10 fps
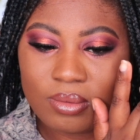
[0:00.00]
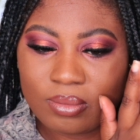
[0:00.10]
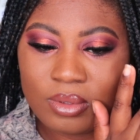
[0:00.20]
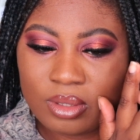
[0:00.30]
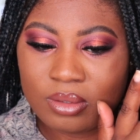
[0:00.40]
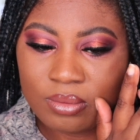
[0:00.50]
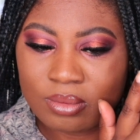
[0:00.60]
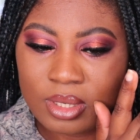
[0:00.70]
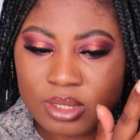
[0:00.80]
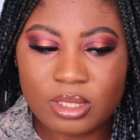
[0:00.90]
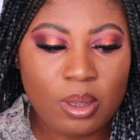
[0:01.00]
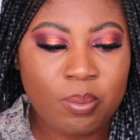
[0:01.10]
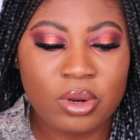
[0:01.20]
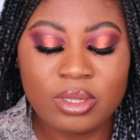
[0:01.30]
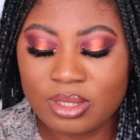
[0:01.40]
One of the reddest
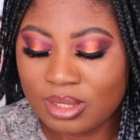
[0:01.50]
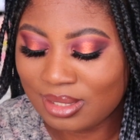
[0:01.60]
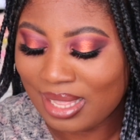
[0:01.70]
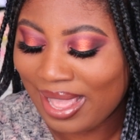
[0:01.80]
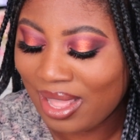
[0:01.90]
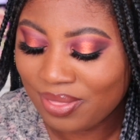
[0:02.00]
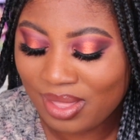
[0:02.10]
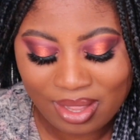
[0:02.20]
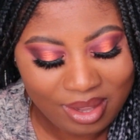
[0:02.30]
bronzers out there.